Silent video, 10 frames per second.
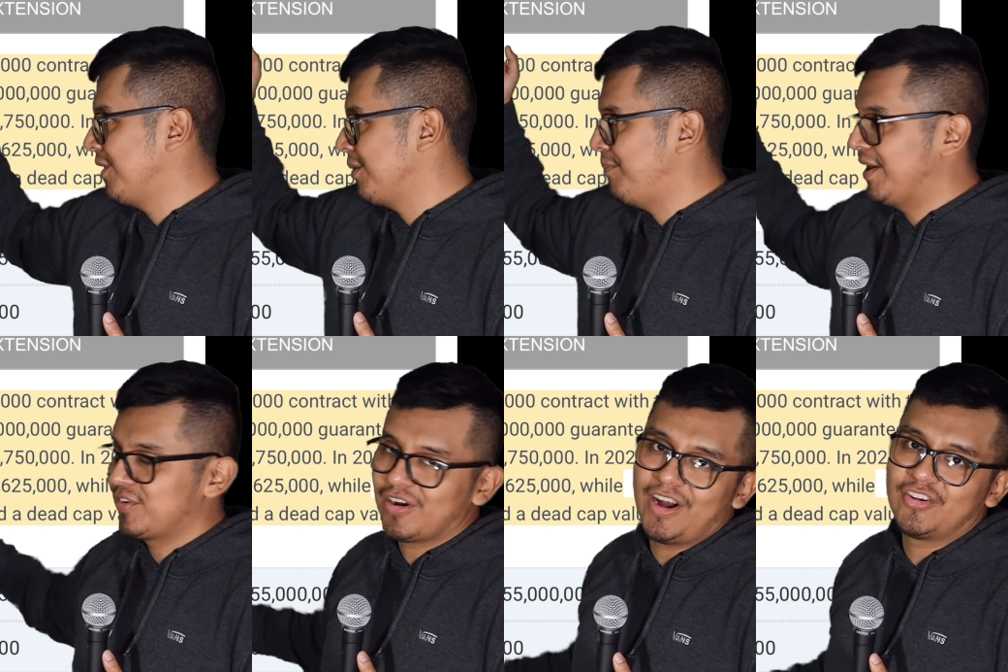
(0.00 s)
of the best
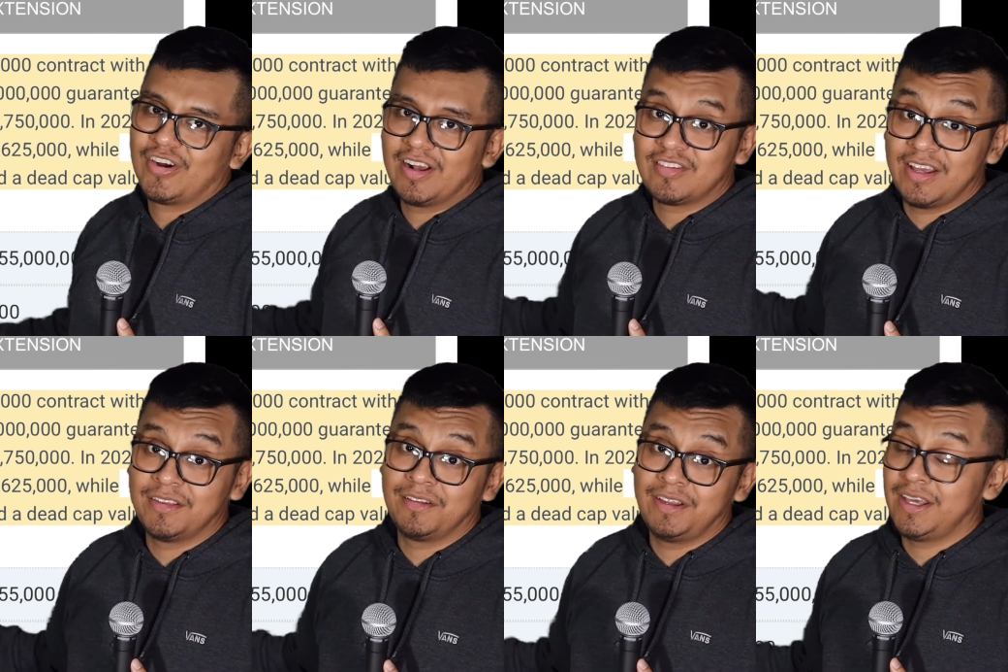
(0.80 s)
contracts in the
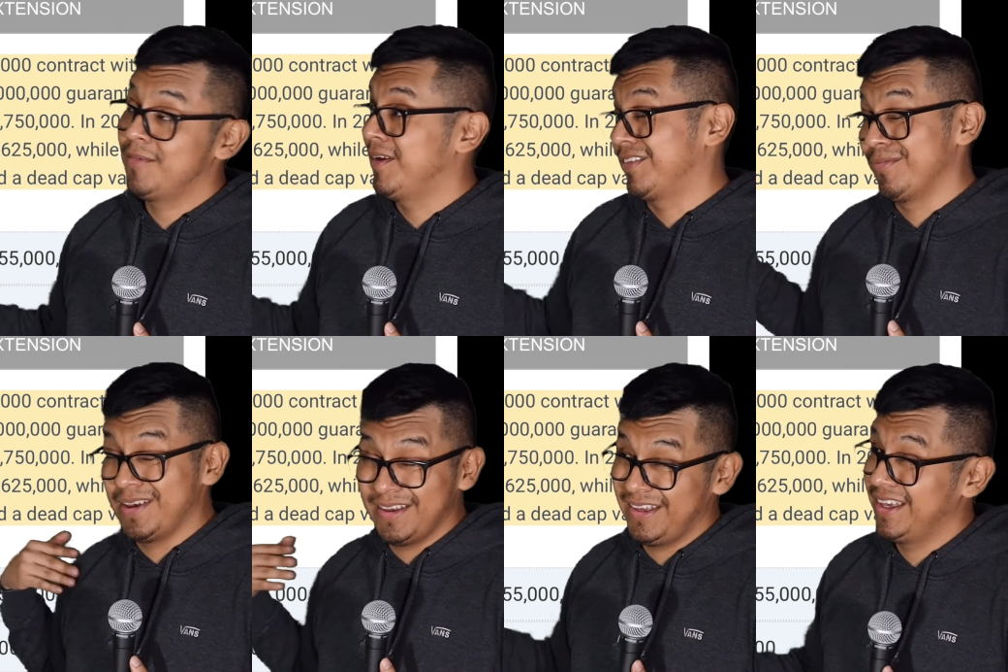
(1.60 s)
league,
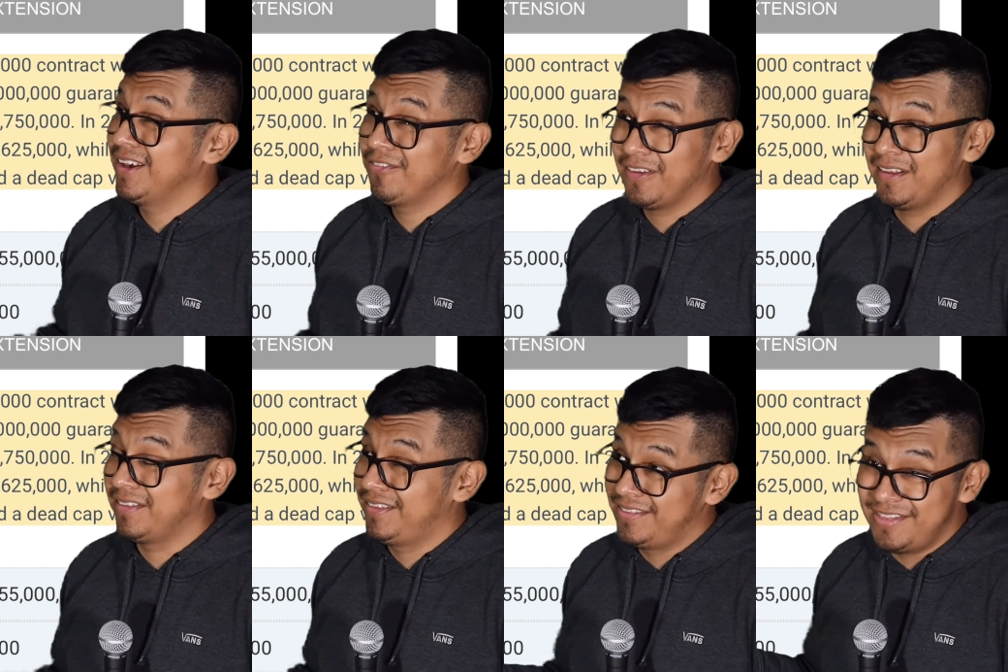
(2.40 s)
if not
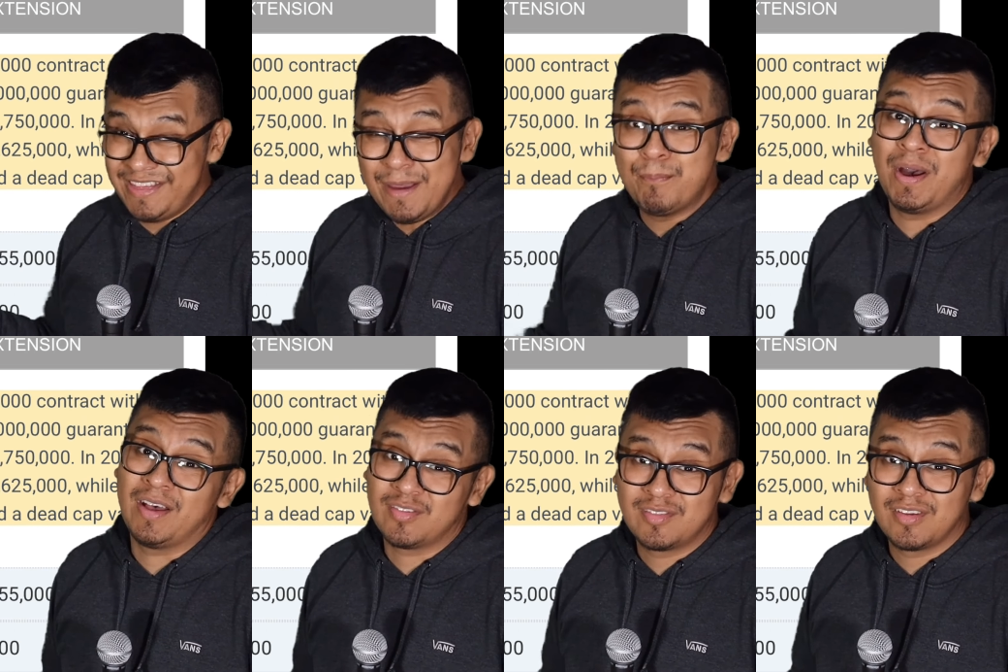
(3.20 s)
the
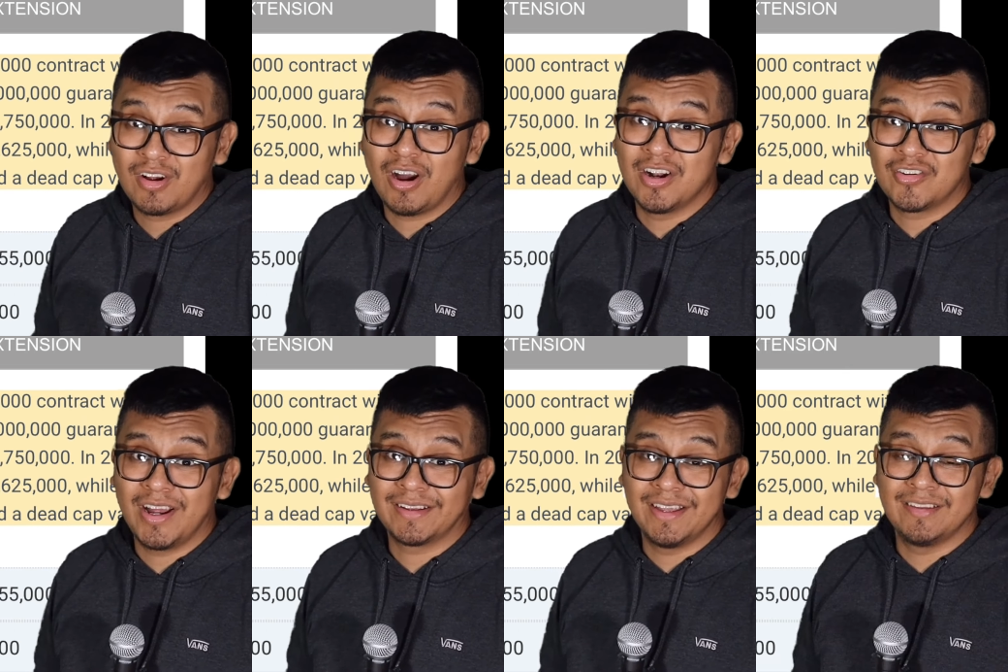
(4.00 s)
best
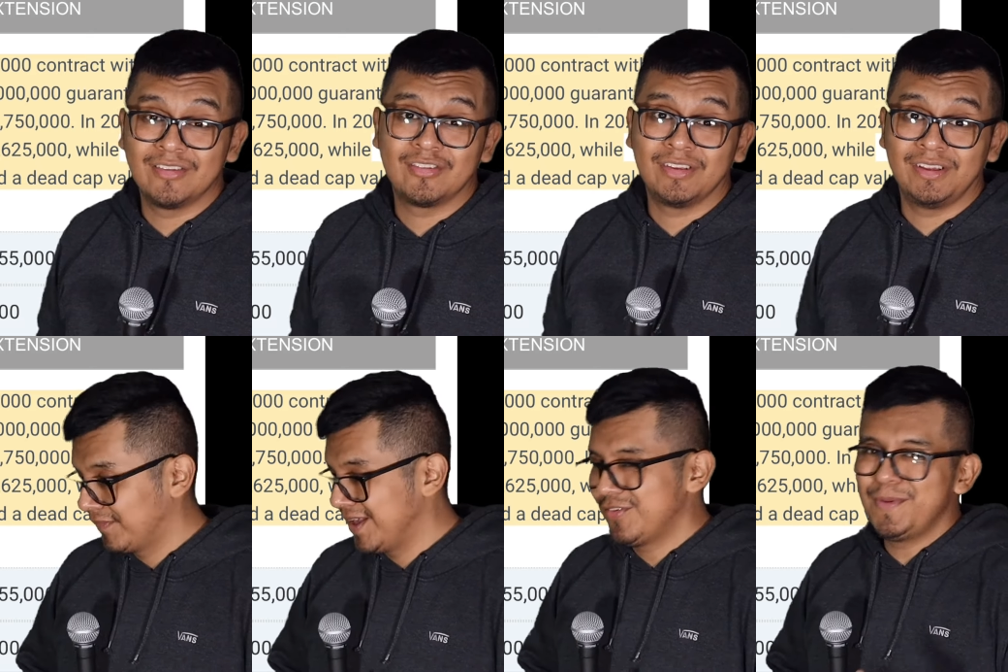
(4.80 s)
contract in this league.
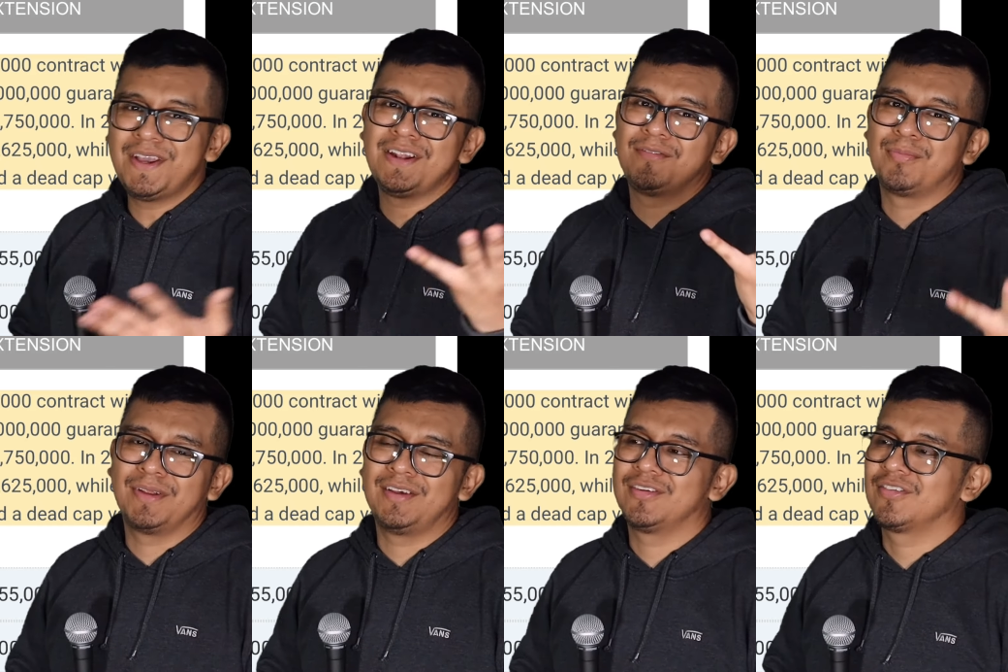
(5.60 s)
And speaking of the
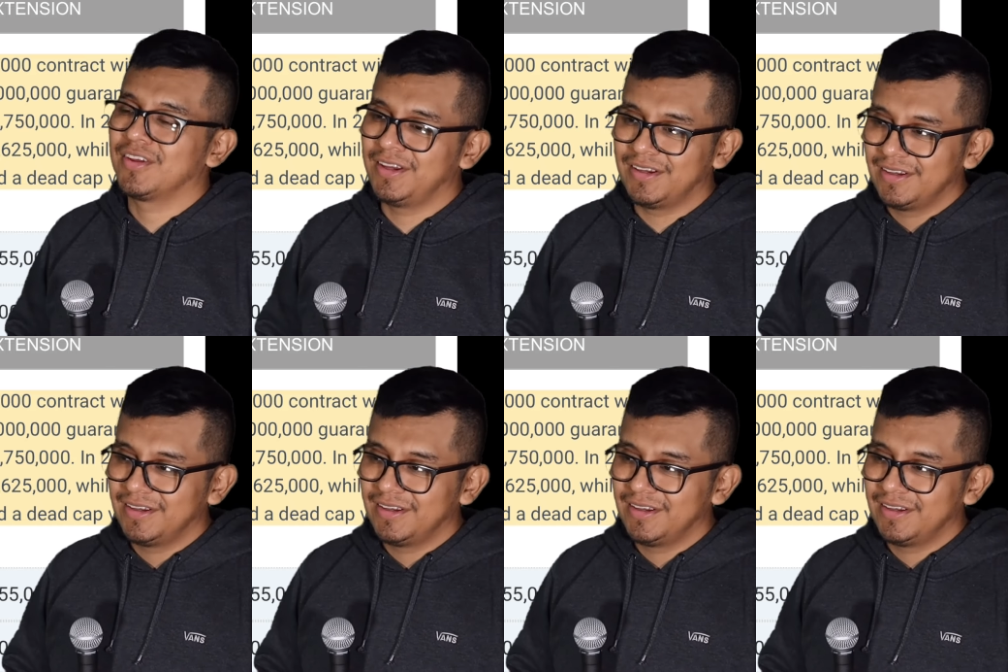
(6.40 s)
Blazers, like,